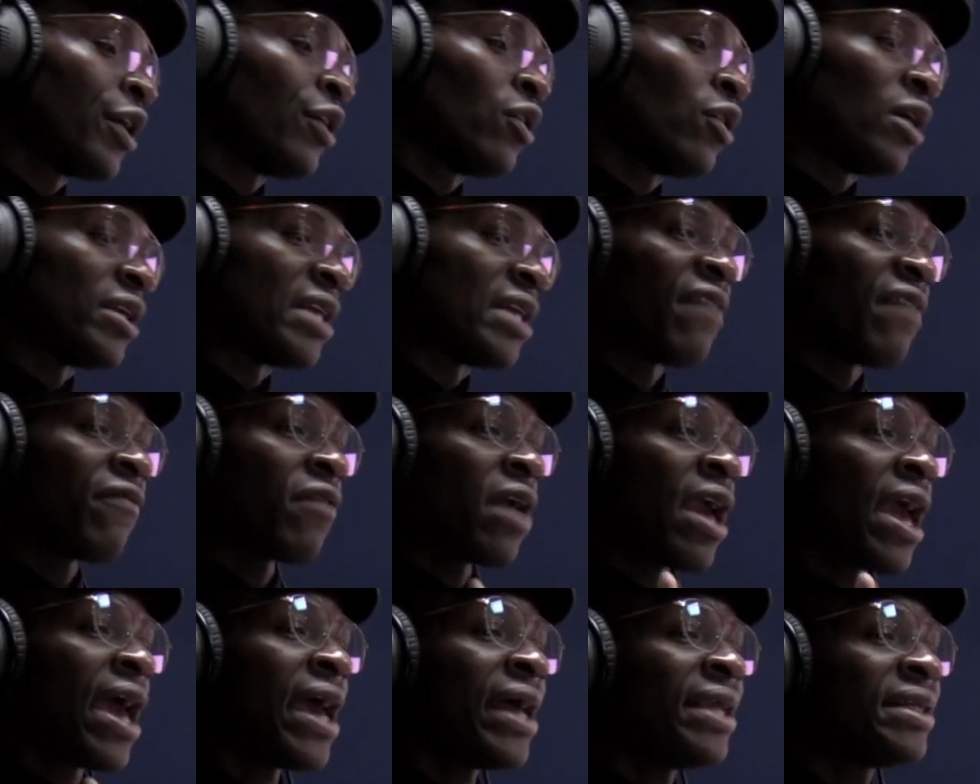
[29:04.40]
you know,
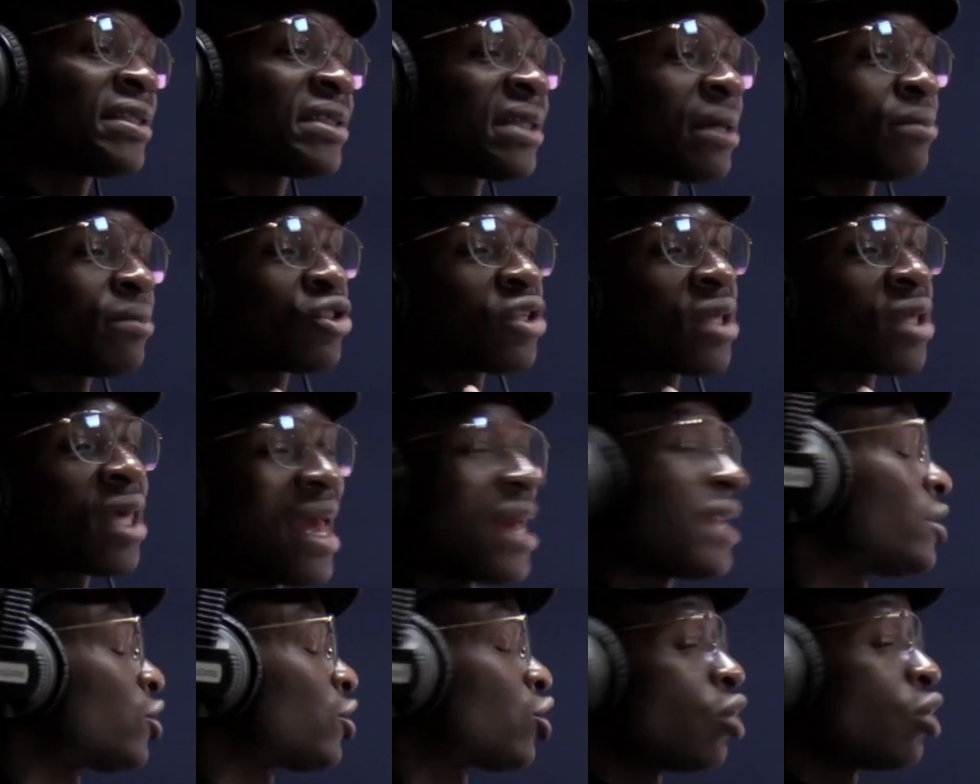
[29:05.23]
I've heard some
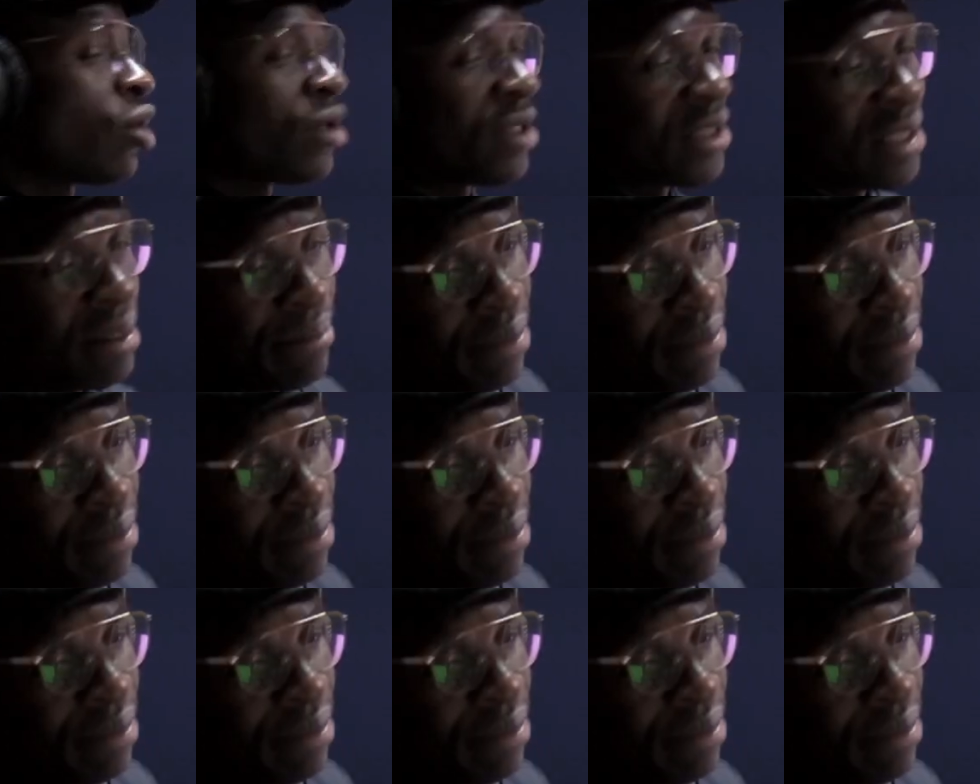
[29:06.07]
scary stories